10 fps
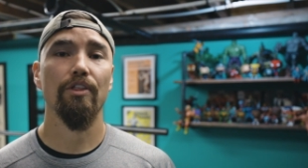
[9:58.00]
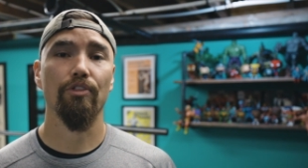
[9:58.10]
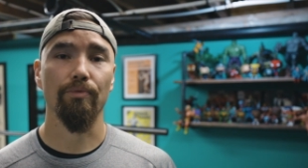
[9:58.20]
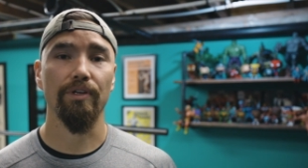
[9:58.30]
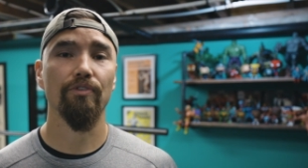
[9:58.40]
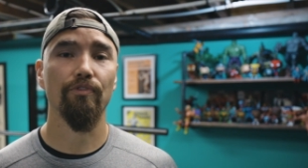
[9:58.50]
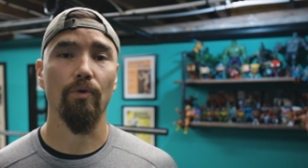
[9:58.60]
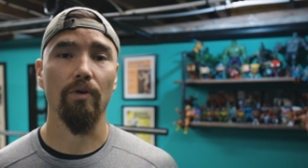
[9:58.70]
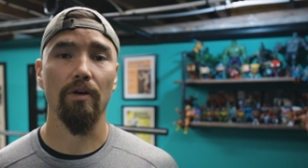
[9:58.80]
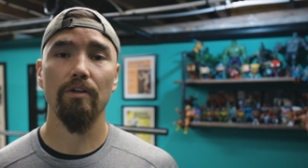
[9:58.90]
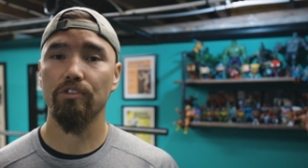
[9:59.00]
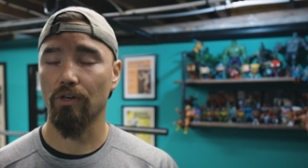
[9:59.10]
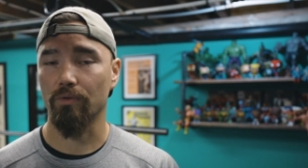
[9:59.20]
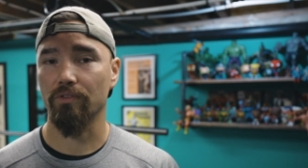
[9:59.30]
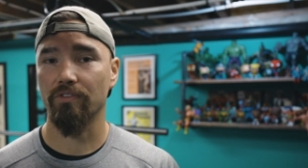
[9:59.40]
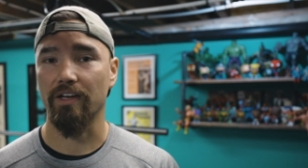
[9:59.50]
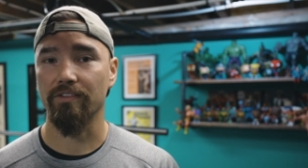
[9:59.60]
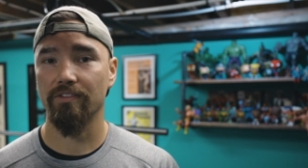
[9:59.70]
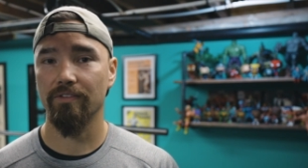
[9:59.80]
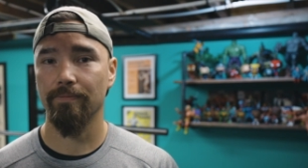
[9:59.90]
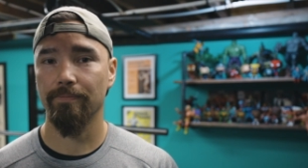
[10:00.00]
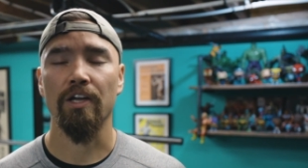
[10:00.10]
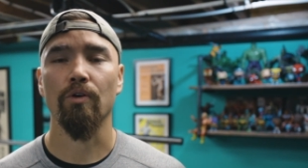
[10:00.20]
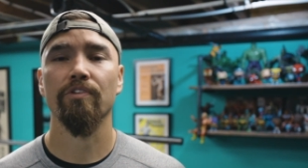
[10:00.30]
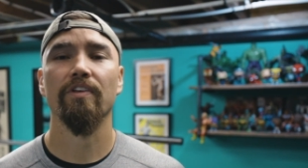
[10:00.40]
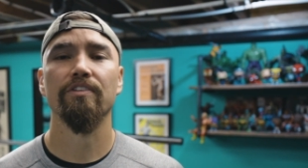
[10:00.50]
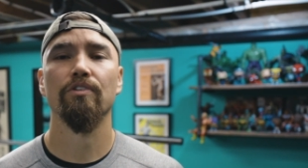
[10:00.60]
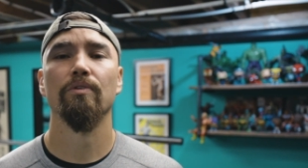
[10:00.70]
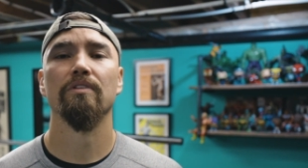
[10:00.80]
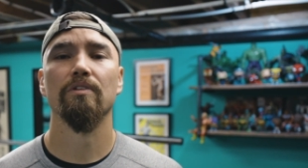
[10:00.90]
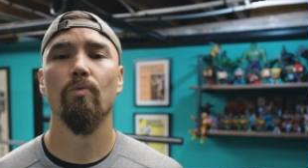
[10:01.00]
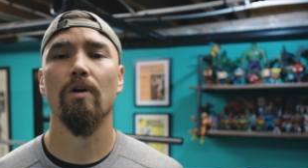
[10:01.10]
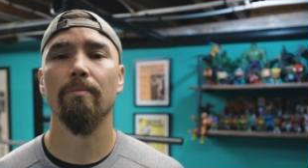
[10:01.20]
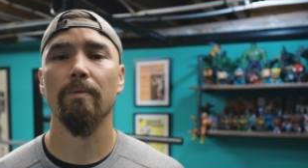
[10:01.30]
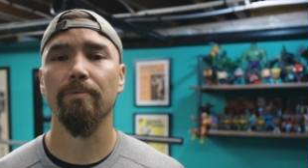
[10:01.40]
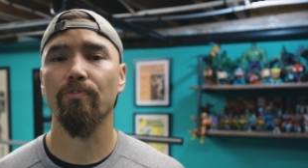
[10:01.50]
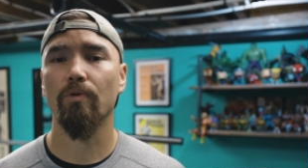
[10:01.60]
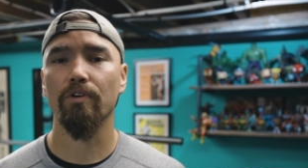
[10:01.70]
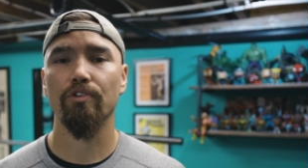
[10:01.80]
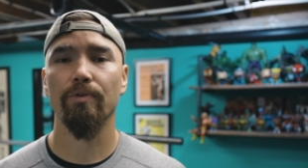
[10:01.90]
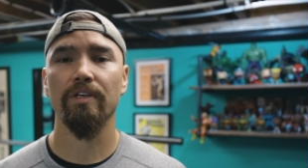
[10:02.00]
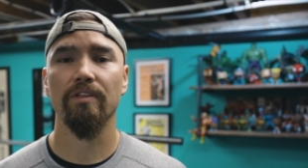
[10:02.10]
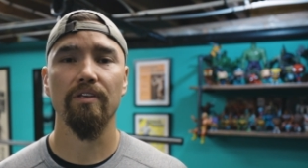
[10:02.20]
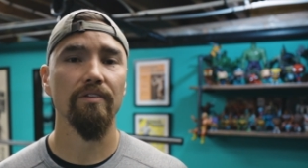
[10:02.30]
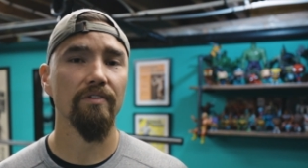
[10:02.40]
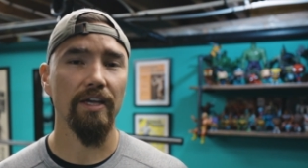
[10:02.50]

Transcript: 3 to 4 total sets. I always like to do a little warm up before doing these